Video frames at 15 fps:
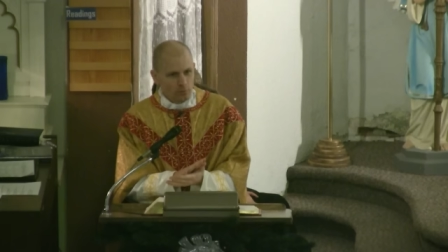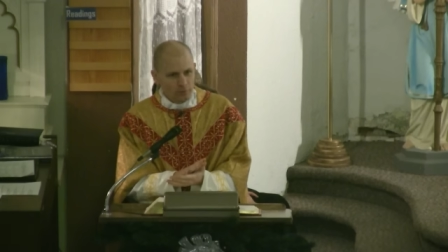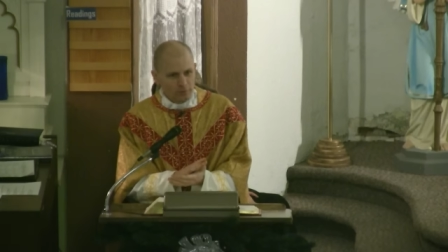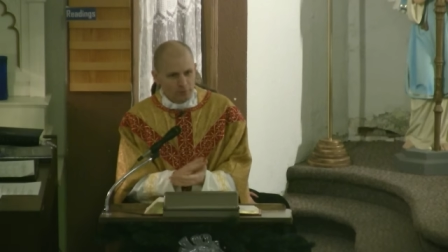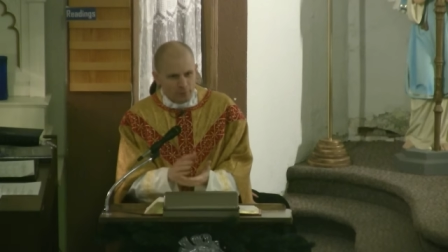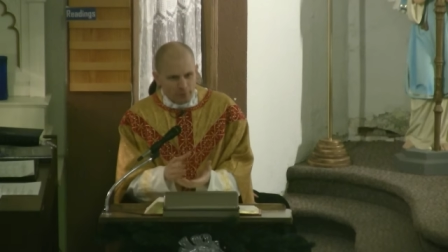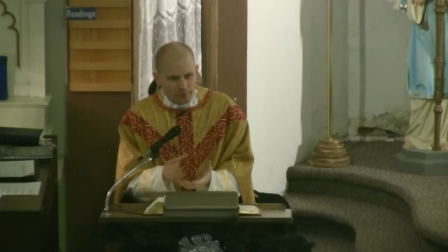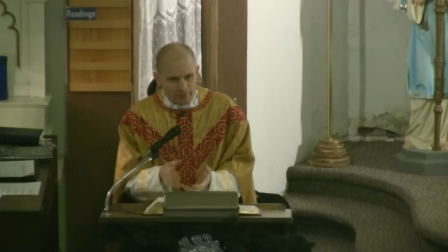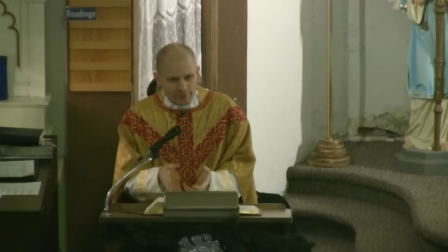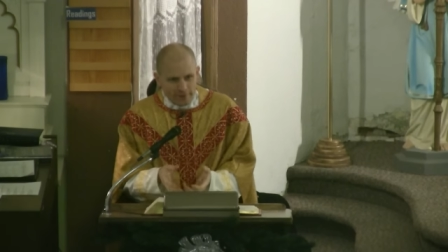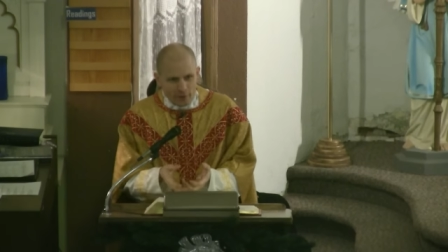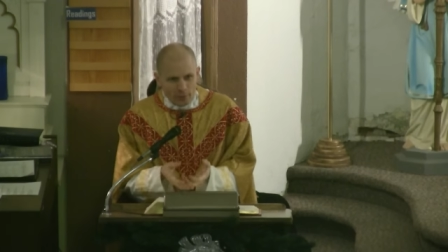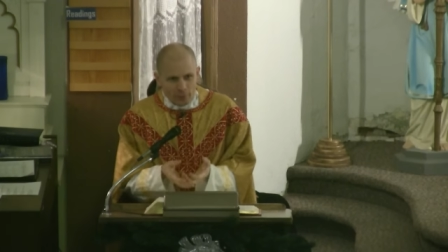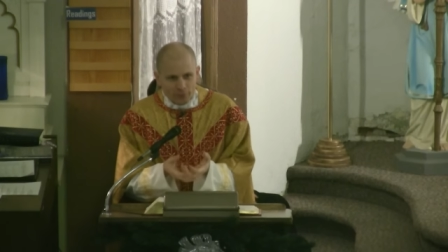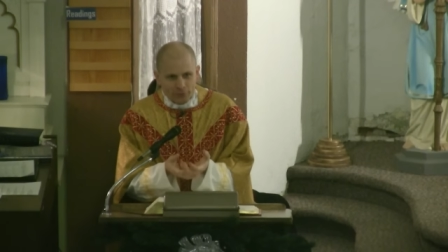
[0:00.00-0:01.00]
Holy Spirit to
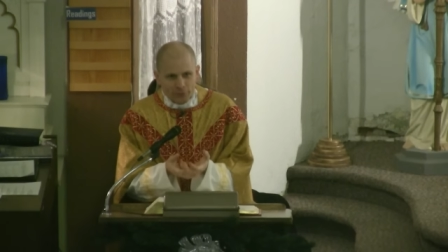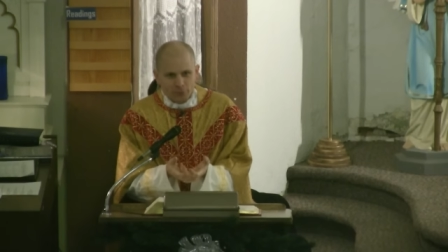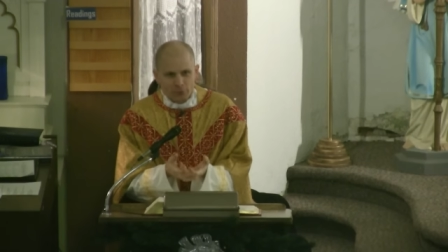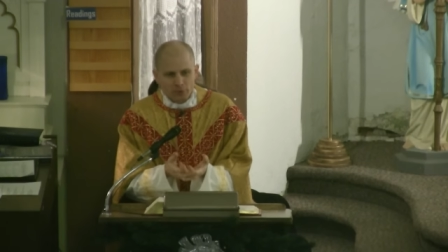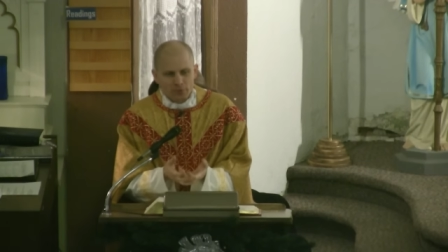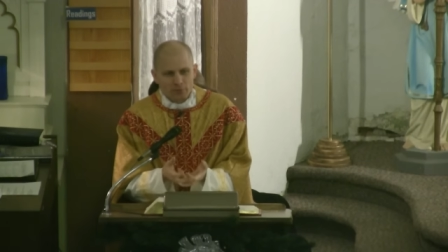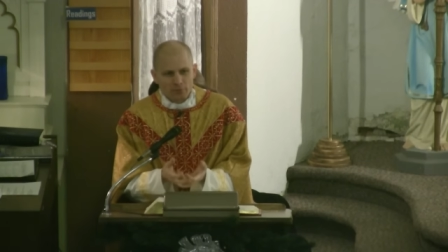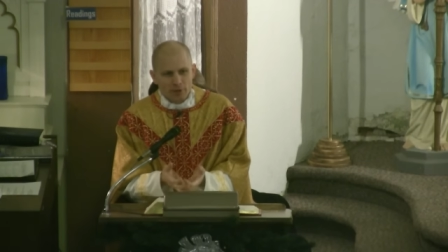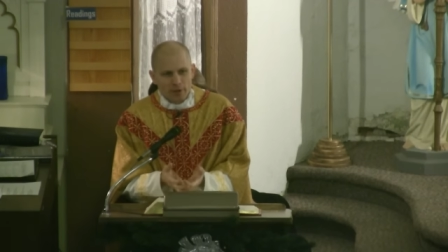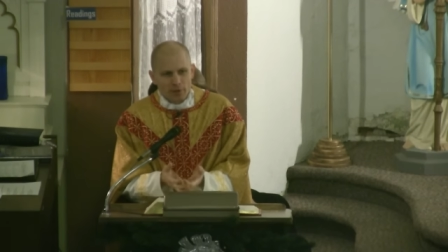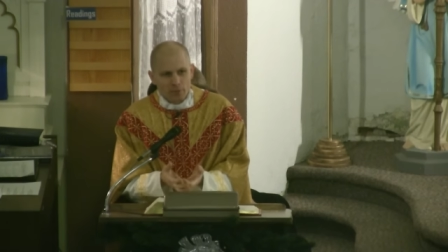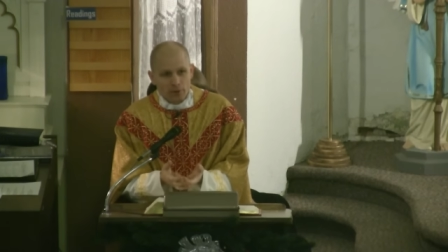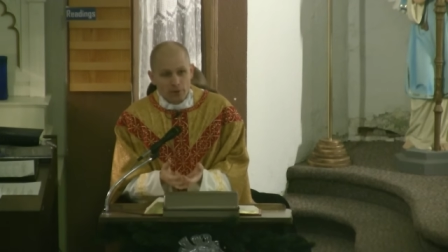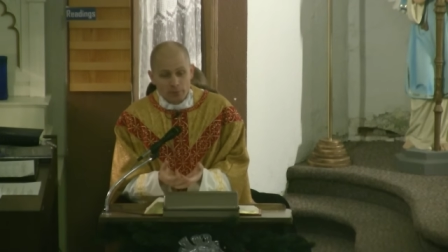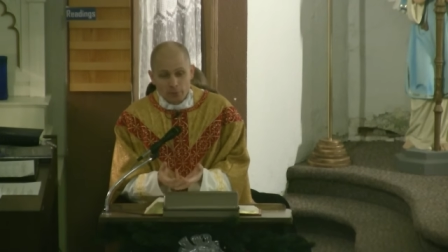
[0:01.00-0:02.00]
help us do it in the right
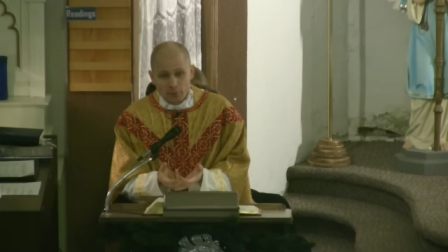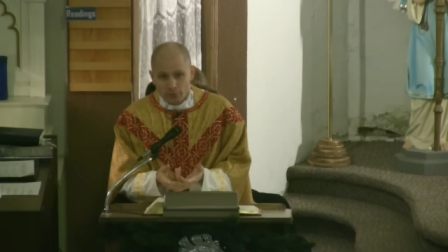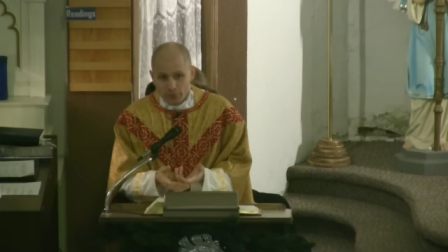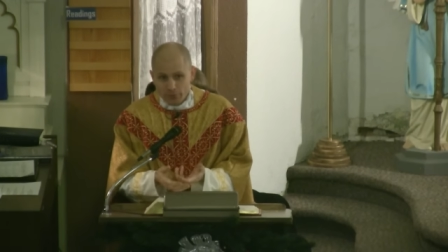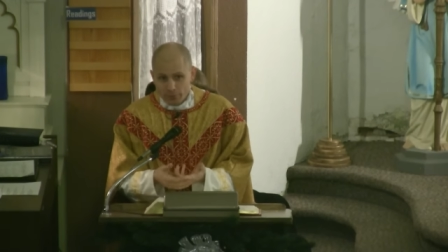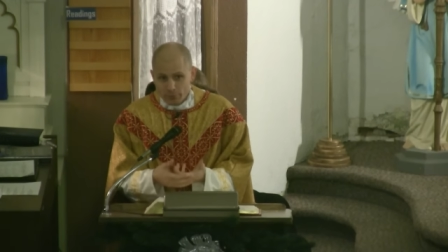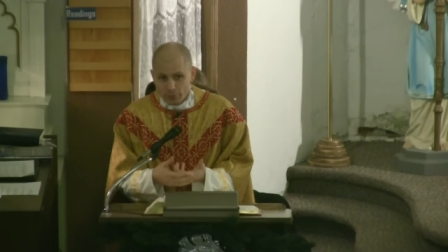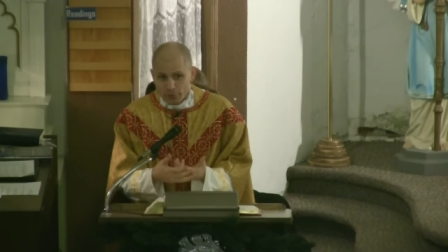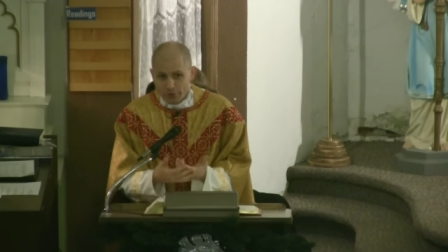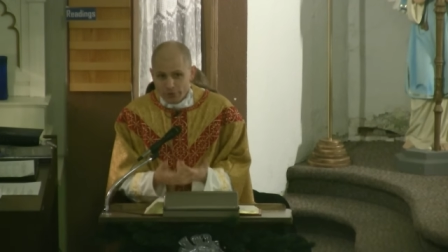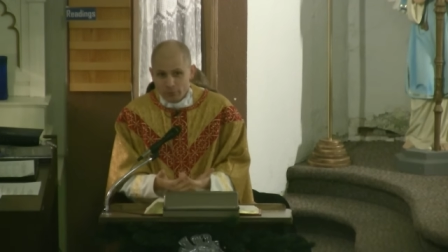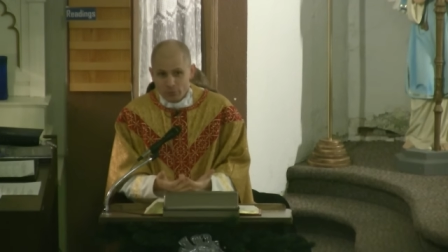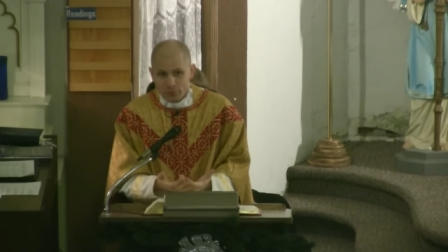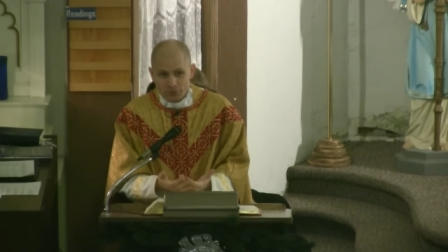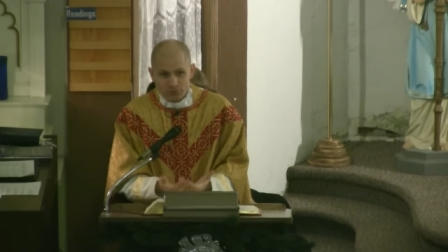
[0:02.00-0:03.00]
way, if we don't bring
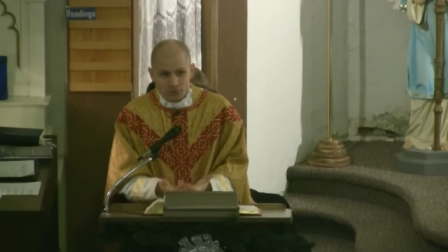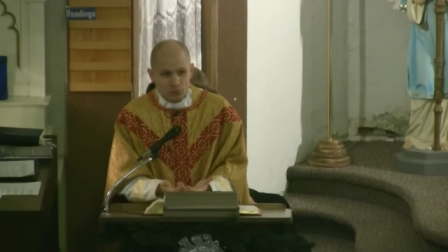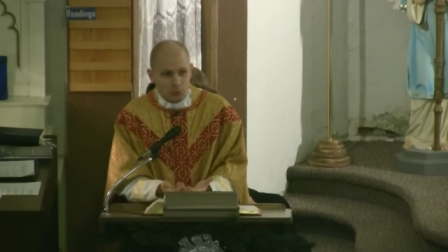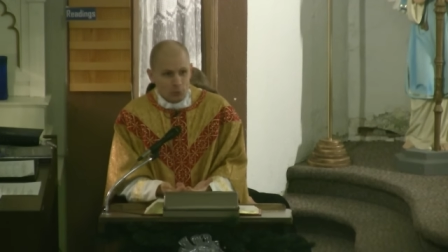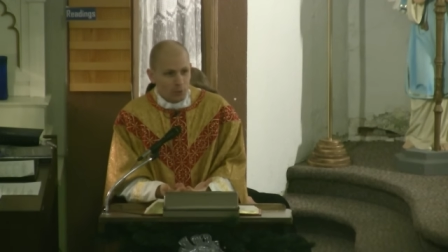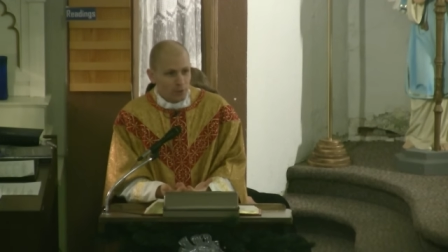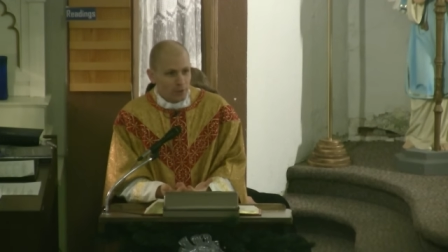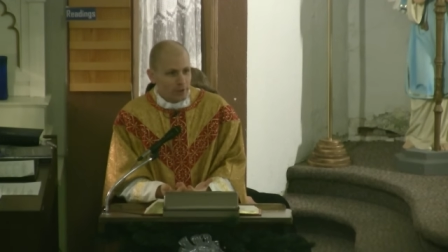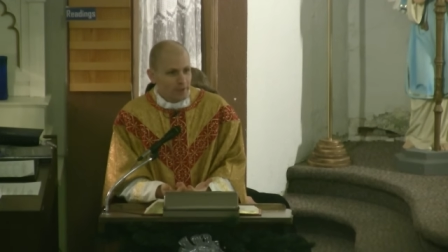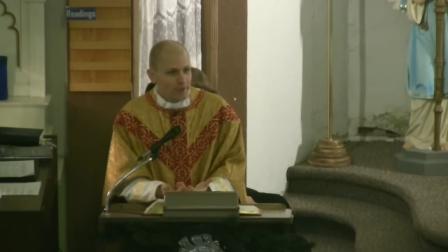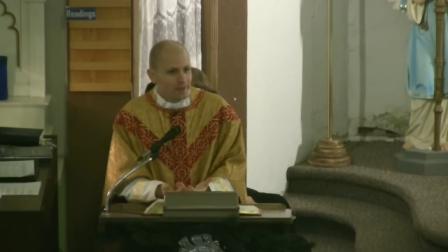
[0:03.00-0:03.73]
it with joy,